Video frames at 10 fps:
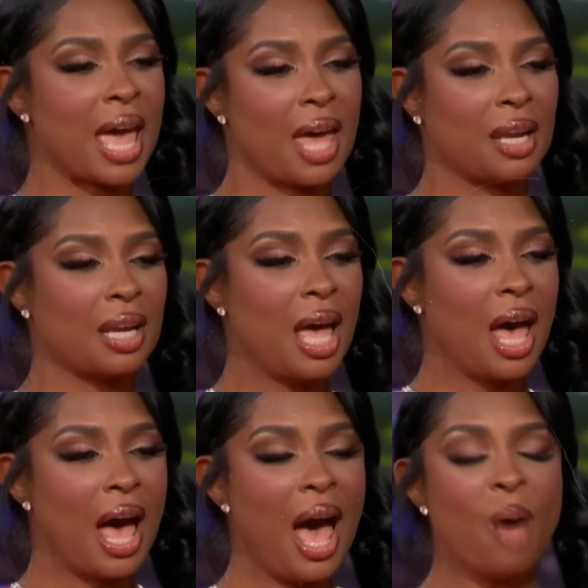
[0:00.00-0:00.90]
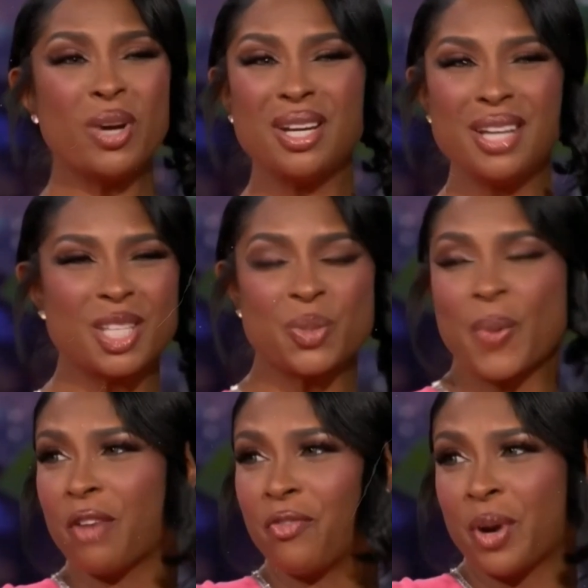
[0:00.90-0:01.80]
it. When Evelyn's daughter
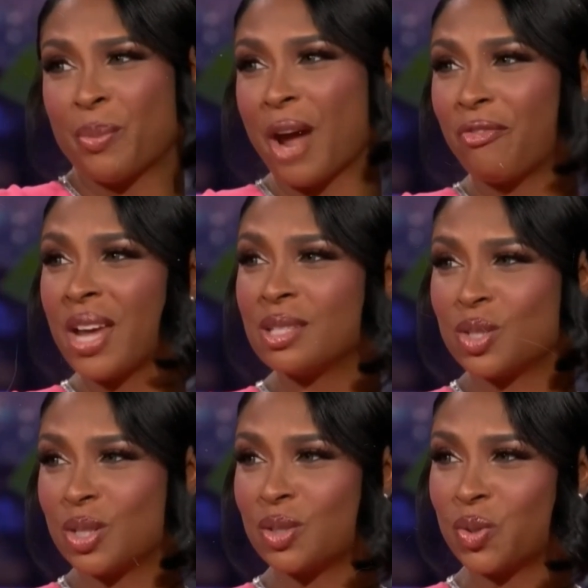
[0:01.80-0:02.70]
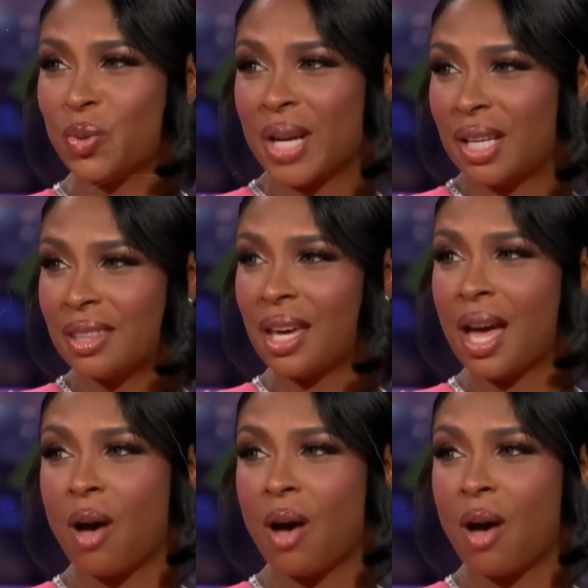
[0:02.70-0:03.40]
liked a remark that defended her mother,